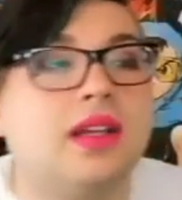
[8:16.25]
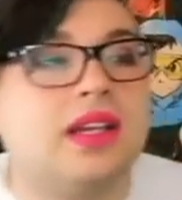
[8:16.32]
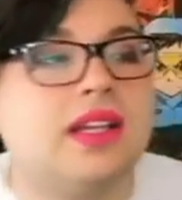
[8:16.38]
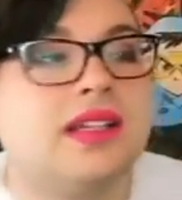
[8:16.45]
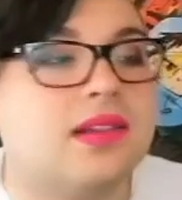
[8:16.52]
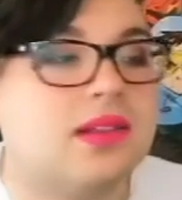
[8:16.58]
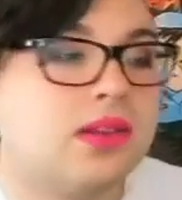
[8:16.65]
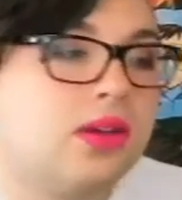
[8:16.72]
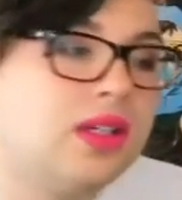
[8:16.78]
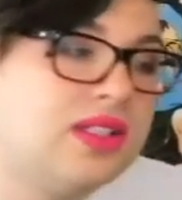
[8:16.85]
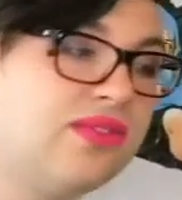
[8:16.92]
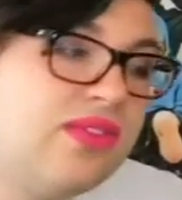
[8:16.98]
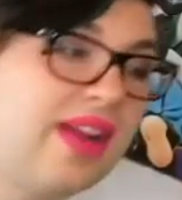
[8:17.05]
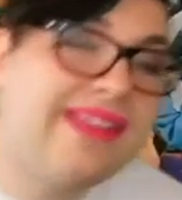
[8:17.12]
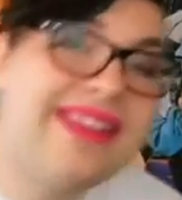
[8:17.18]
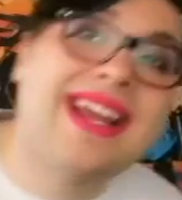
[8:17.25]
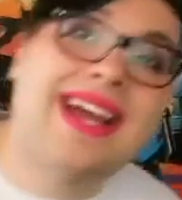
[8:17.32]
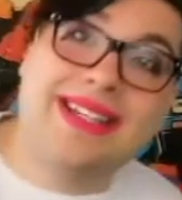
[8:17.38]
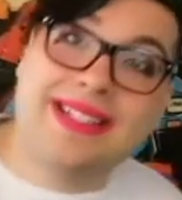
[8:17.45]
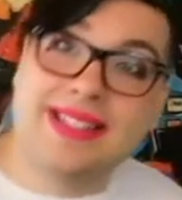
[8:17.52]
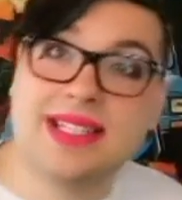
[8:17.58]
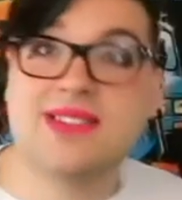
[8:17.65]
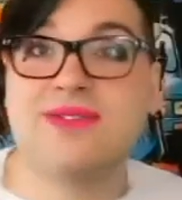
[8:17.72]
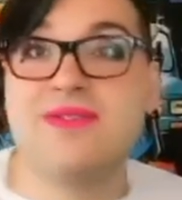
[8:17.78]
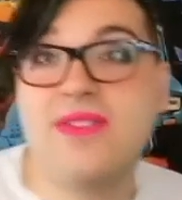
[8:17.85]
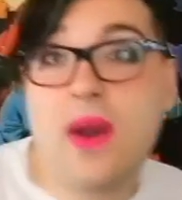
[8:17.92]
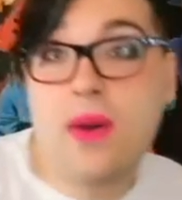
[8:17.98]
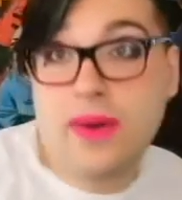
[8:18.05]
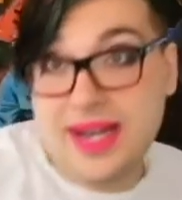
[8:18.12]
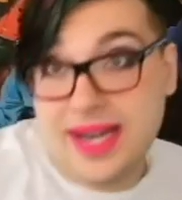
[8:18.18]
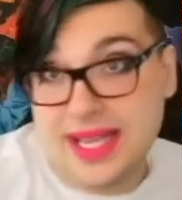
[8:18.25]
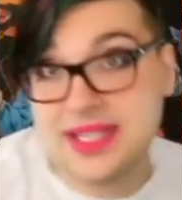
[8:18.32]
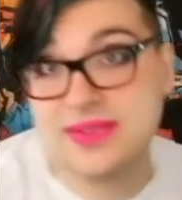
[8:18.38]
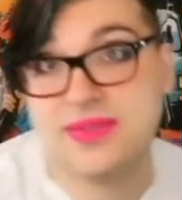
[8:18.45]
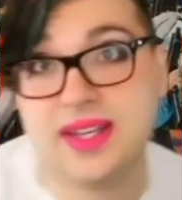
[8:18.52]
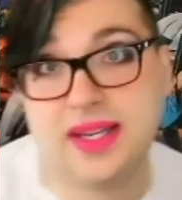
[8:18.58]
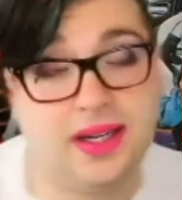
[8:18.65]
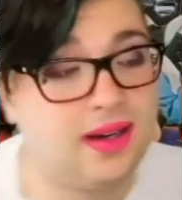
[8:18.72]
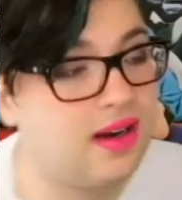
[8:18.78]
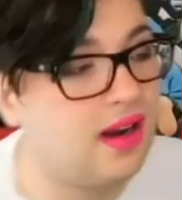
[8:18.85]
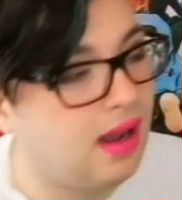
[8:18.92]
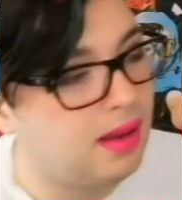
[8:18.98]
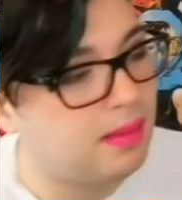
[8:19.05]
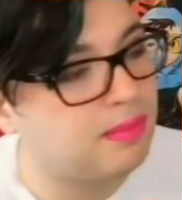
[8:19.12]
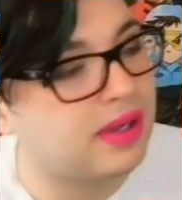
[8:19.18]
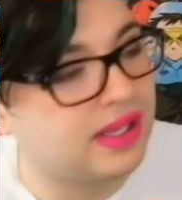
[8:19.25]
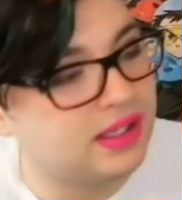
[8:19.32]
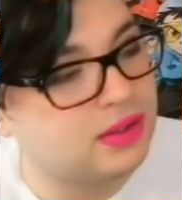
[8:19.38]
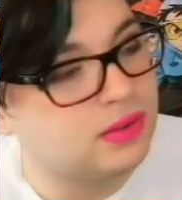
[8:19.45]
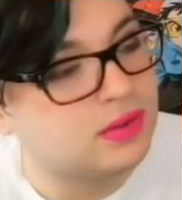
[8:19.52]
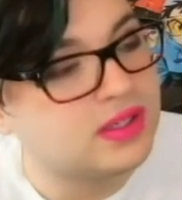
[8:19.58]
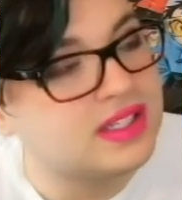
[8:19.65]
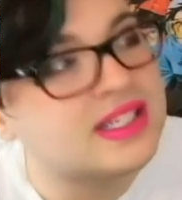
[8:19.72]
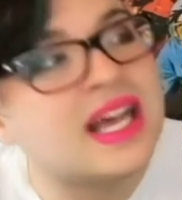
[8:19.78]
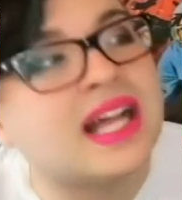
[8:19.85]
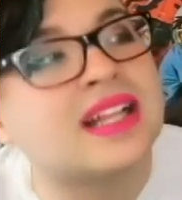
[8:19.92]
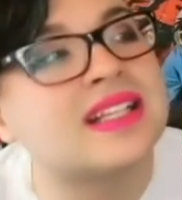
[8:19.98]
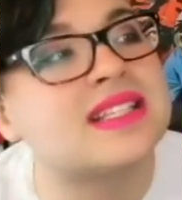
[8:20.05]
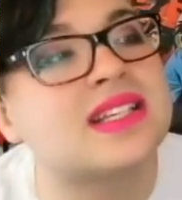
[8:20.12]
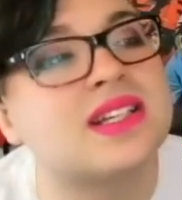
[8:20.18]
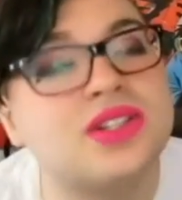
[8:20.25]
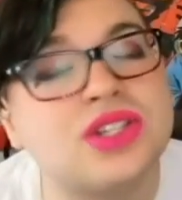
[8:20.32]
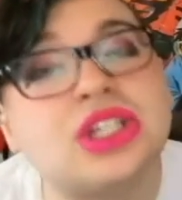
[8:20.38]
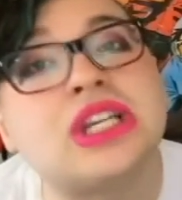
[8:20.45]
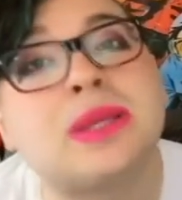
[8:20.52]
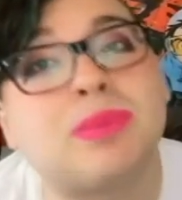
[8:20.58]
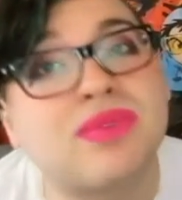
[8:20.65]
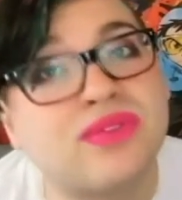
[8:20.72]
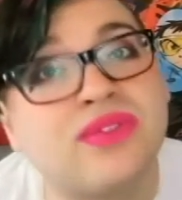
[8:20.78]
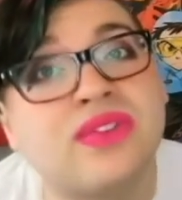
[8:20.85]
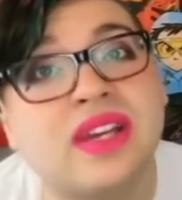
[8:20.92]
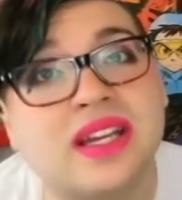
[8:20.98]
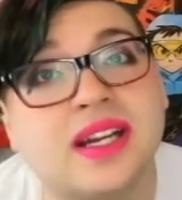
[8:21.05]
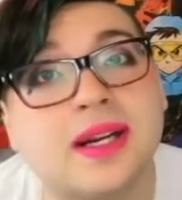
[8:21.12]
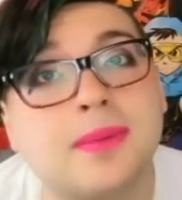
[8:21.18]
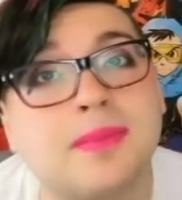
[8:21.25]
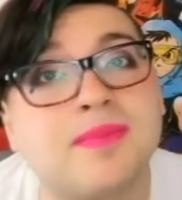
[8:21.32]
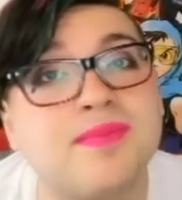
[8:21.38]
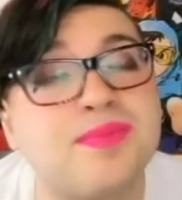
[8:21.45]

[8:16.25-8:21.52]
It looks very nice. It's a very nice figure, but you can tell it's a cheap figure.